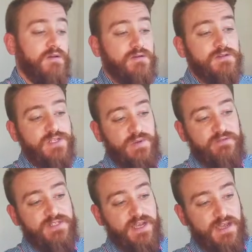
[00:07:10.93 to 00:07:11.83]
So we
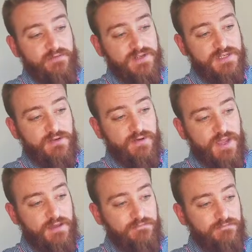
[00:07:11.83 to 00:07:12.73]
would take every single
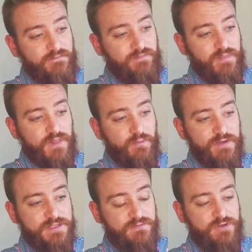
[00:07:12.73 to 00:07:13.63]
game, we'd
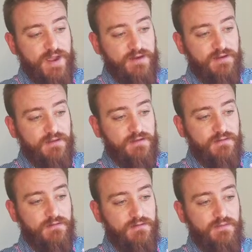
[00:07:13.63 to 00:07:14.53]
subtract
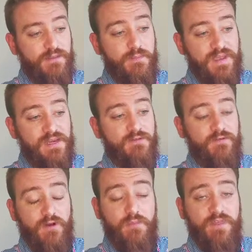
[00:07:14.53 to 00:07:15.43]
the mean
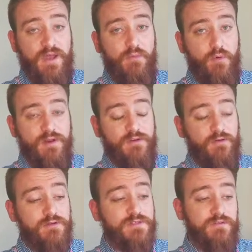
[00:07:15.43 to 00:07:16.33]
from that point
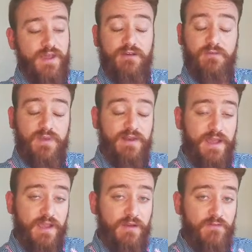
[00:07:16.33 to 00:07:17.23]
total. So that could be a
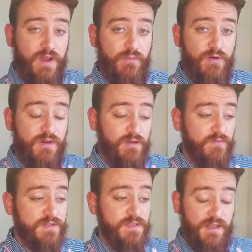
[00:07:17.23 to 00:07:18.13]
negative number if
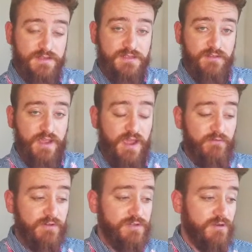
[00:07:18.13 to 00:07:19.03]
it's less than the
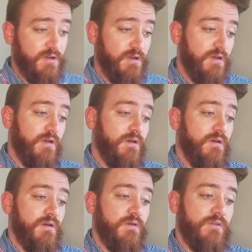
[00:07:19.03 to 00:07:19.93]
average.
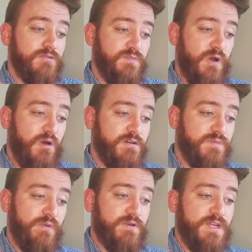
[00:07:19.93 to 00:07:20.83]
Those bars
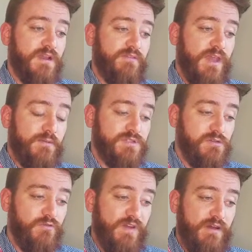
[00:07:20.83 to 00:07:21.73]
mean we're taking the
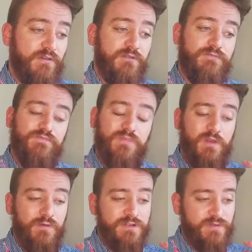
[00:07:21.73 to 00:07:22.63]
absolute value,
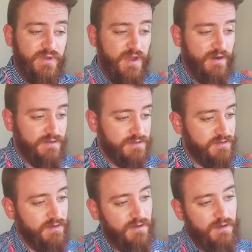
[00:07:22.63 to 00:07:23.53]
which, to be honest,
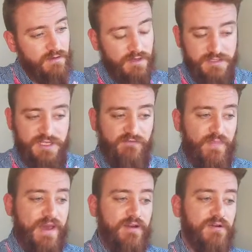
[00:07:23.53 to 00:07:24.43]
doesn't even
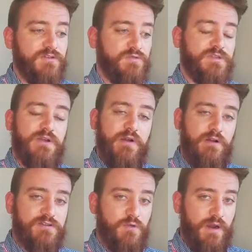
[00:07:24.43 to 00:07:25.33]
matter because we're
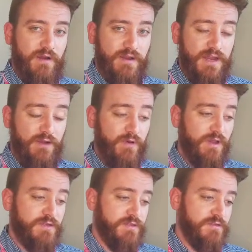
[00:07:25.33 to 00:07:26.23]
squaring it
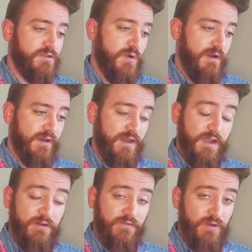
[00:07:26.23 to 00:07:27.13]
anyways, and squaring a
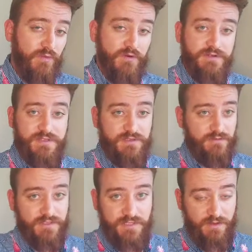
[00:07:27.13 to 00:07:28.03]
negative number is still
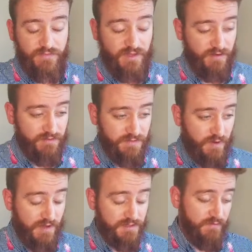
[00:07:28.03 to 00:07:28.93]
the same thing as a
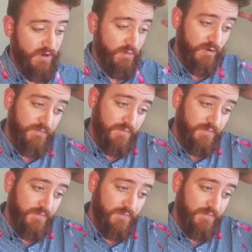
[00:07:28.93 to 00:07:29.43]
positive number.